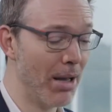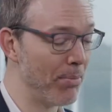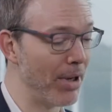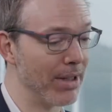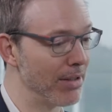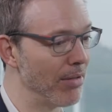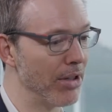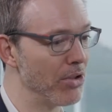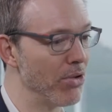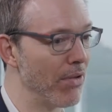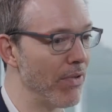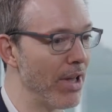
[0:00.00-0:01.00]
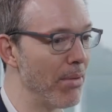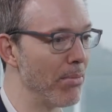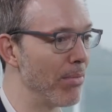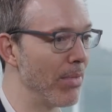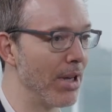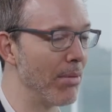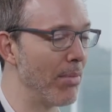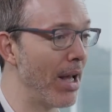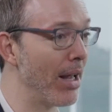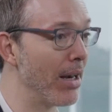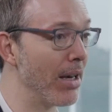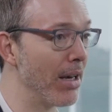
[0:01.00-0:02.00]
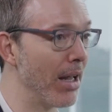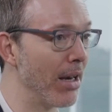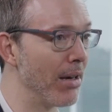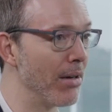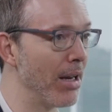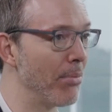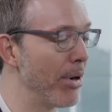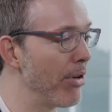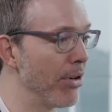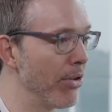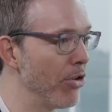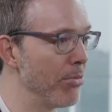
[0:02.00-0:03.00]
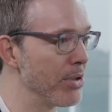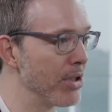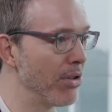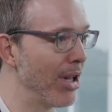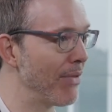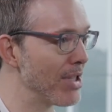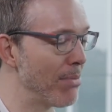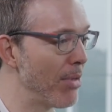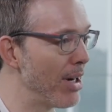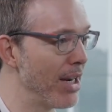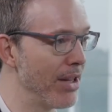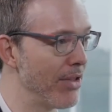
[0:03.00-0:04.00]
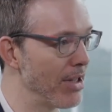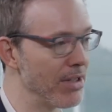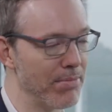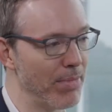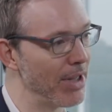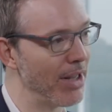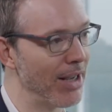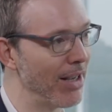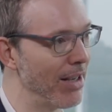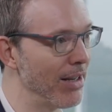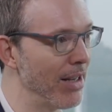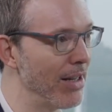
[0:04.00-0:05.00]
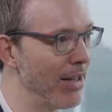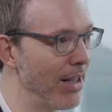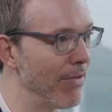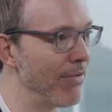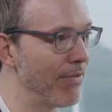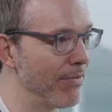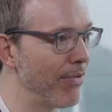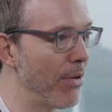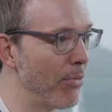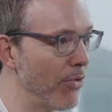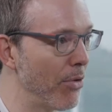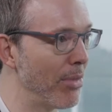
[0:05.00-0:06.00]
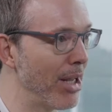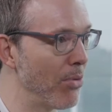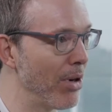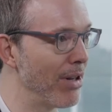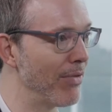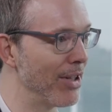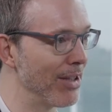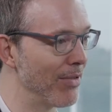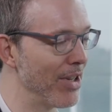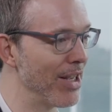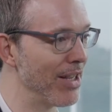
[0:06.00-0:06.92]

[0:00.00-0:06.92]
but the two of them and Peregrine Group still have some money in that's been there in there from day one, effectively,